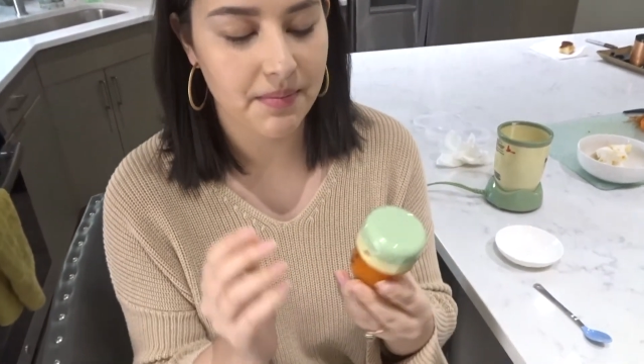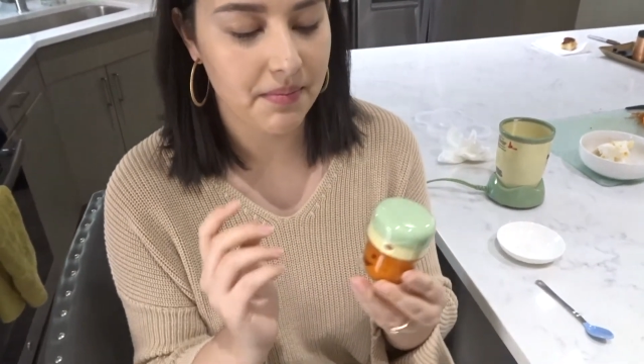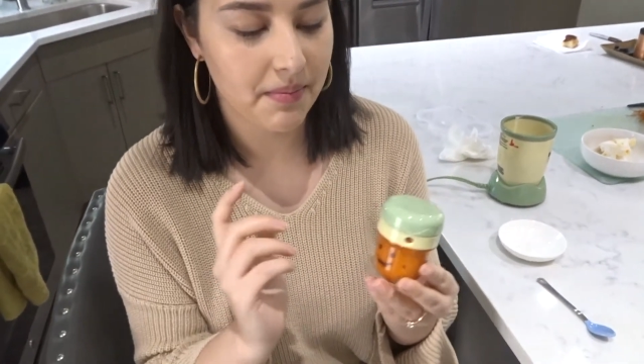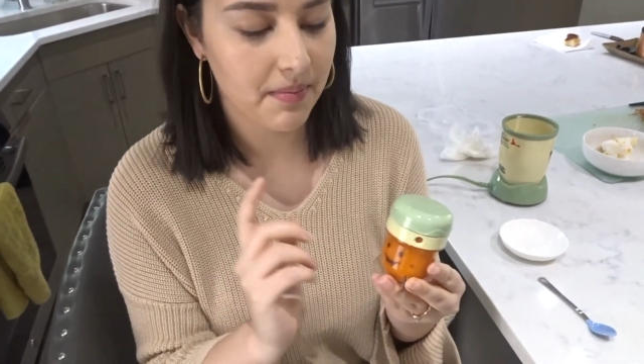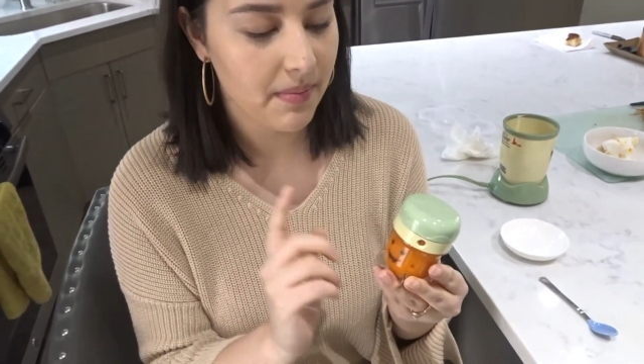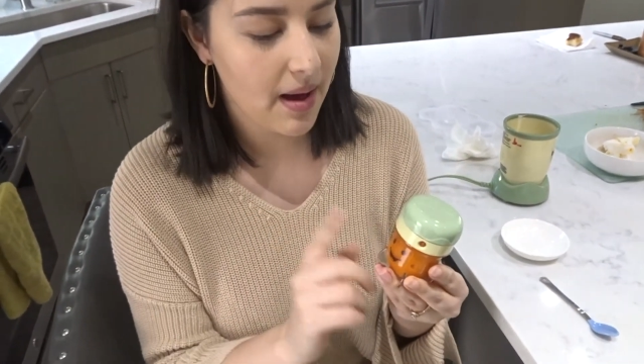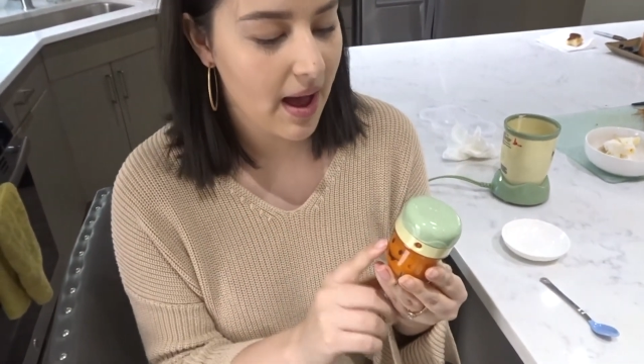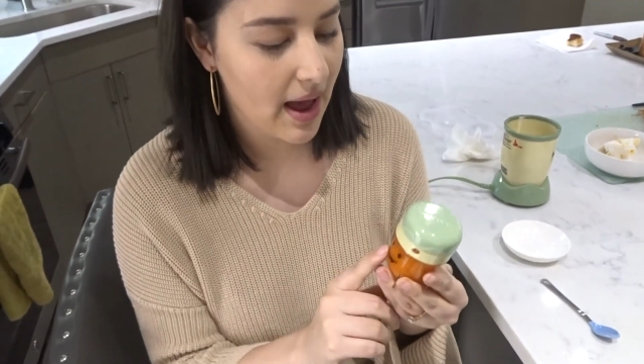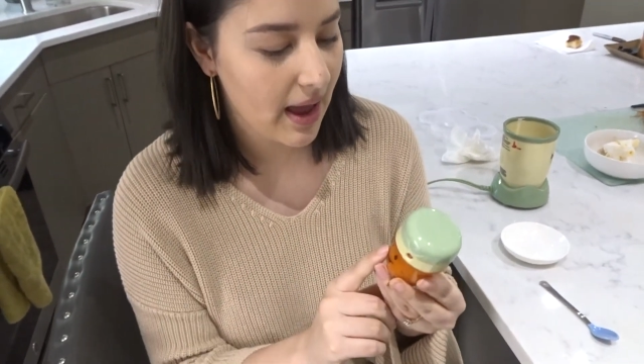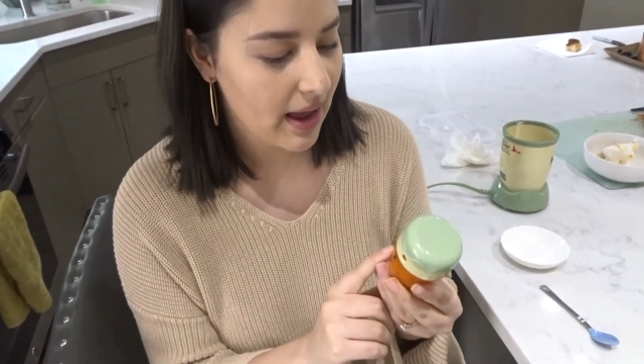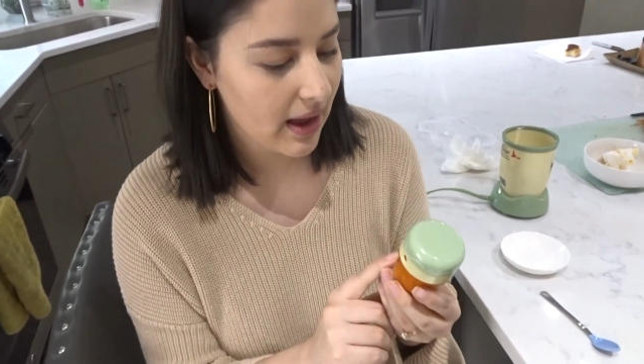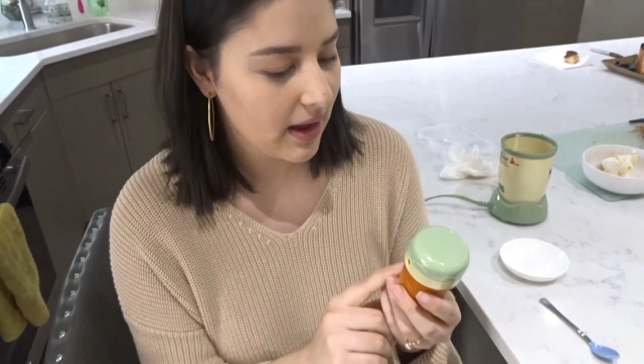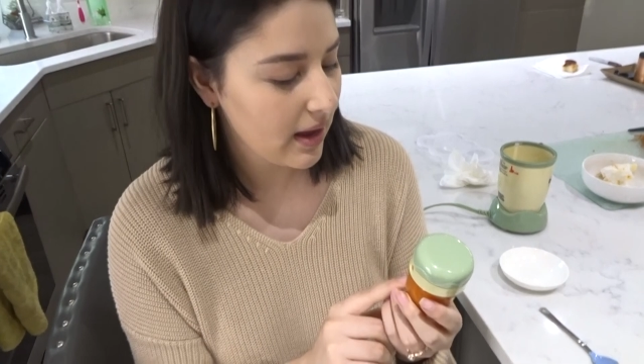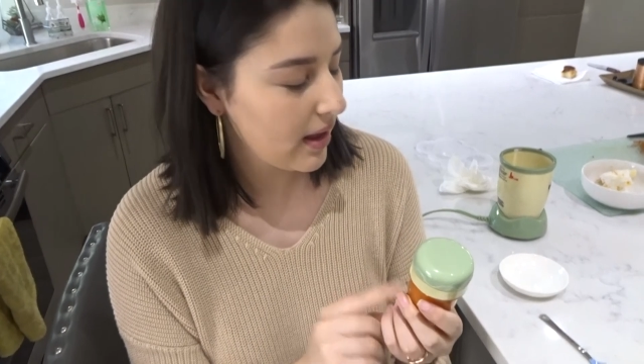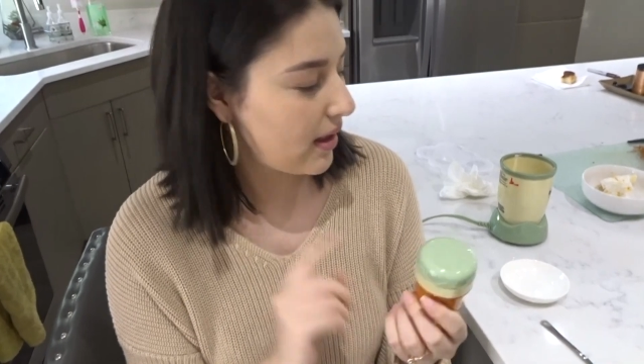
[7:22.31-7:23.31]

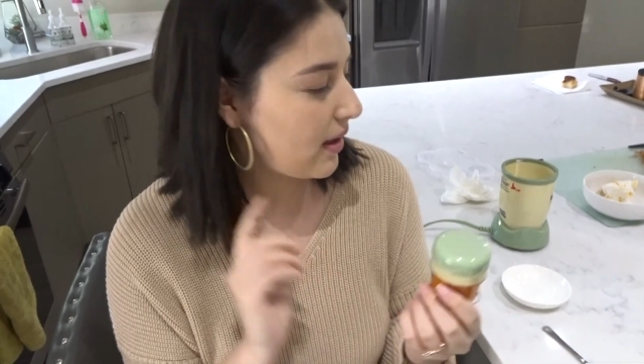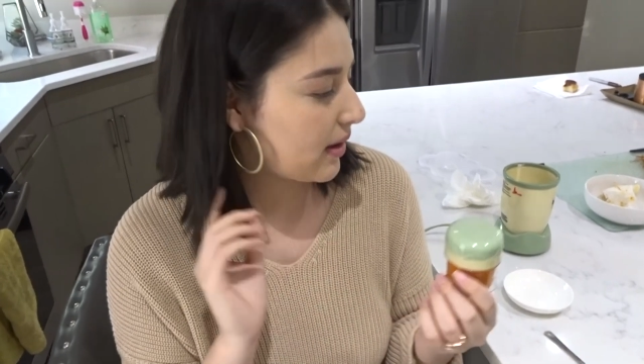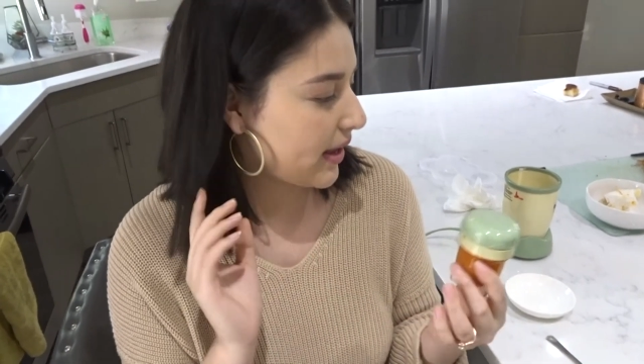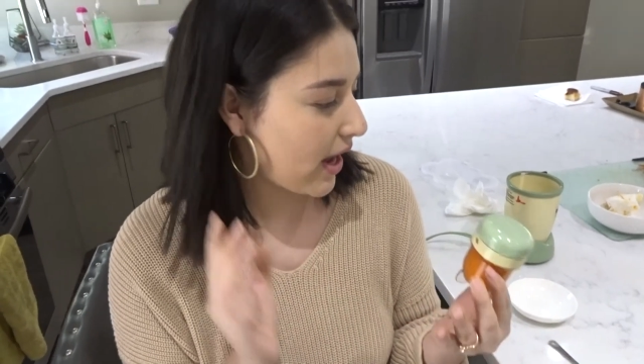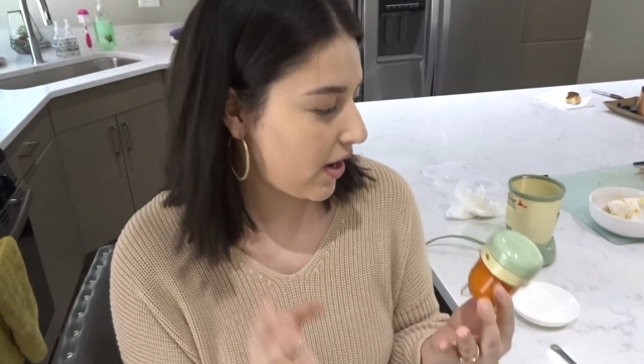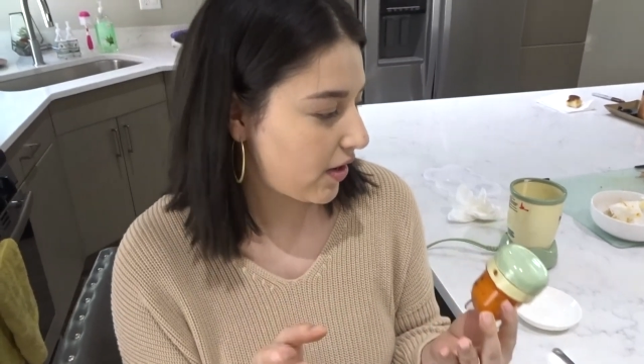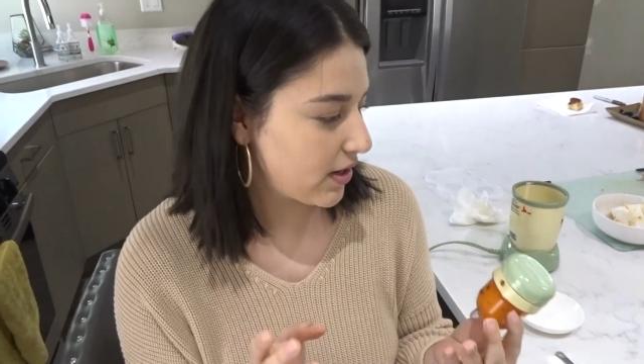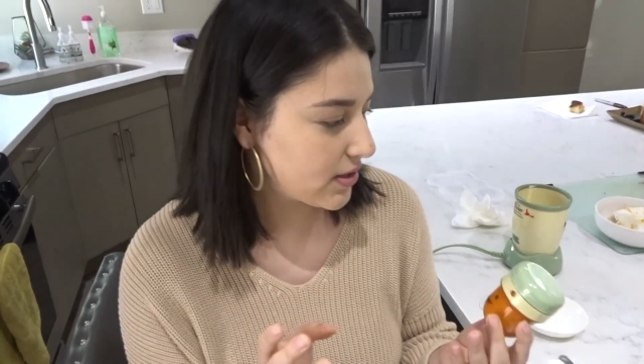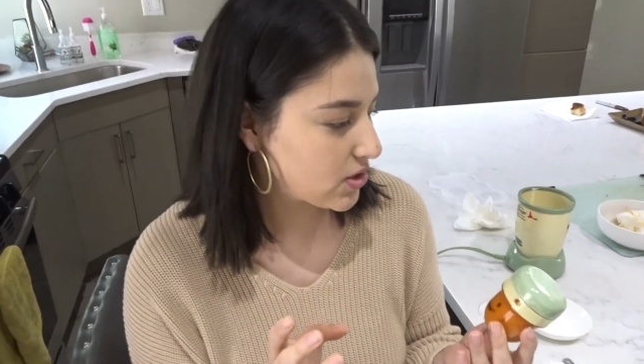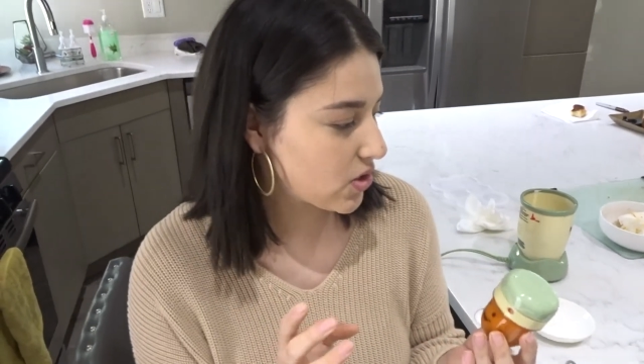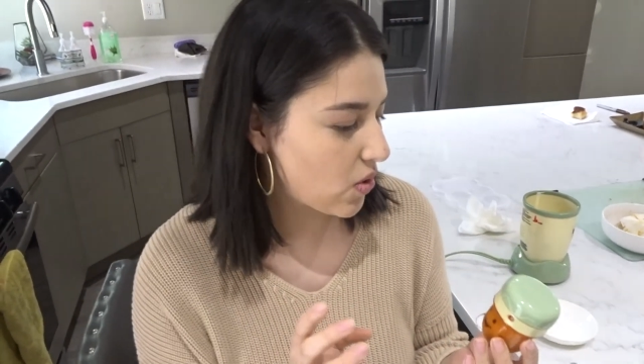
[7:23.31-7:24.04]
my carrots